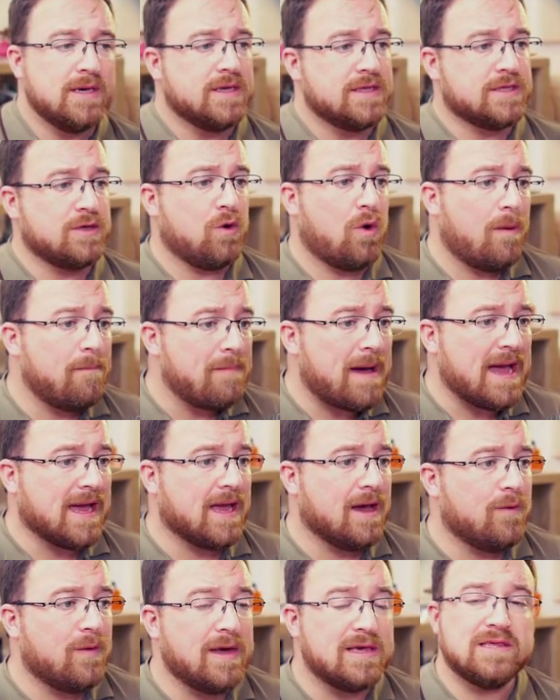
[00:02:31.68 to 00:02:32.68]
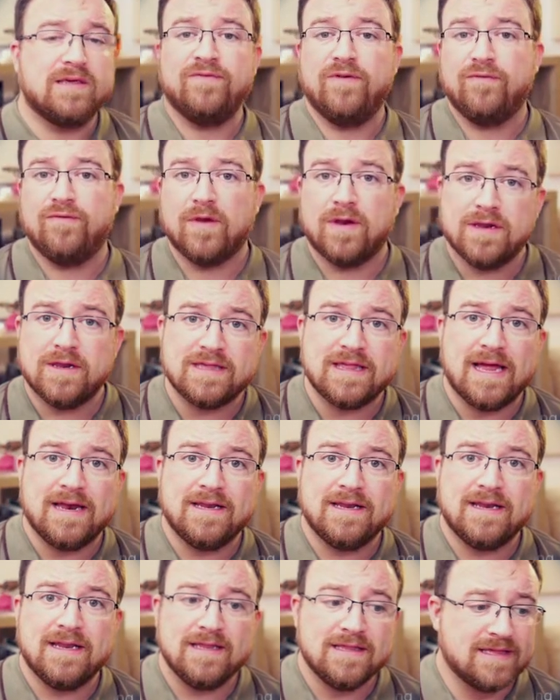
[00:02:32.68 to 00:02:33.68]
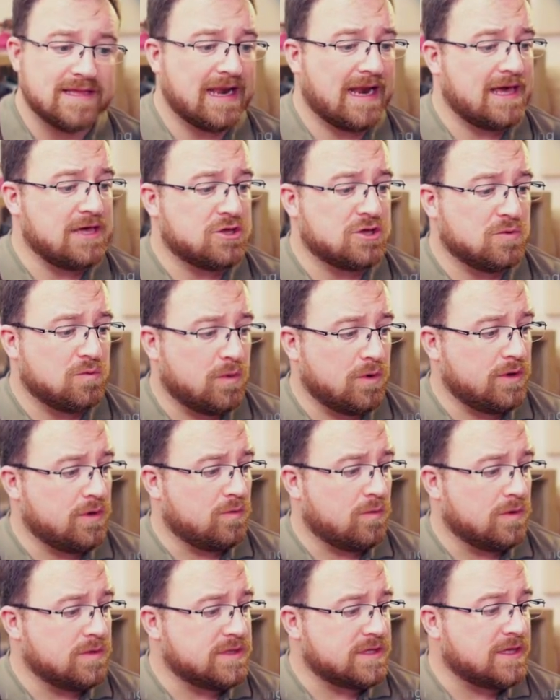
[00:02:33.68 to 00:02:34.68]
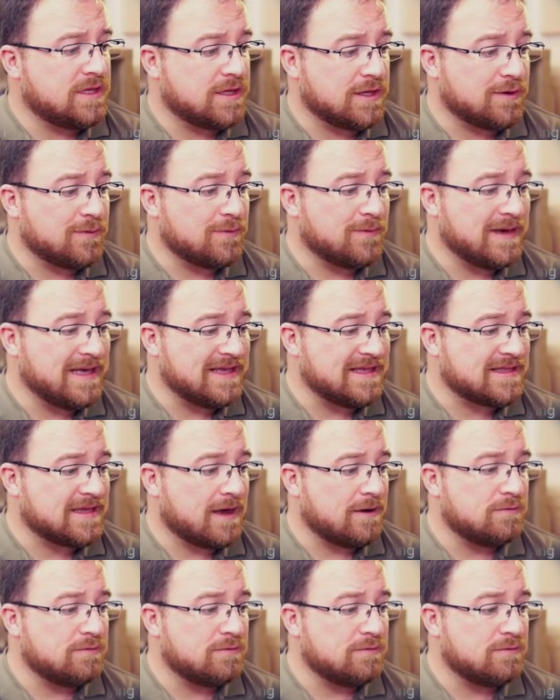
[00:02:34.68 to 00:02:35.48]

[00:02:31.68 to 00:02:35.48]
So on Mac OS, if you've done a standard installation, what you'll want to do is go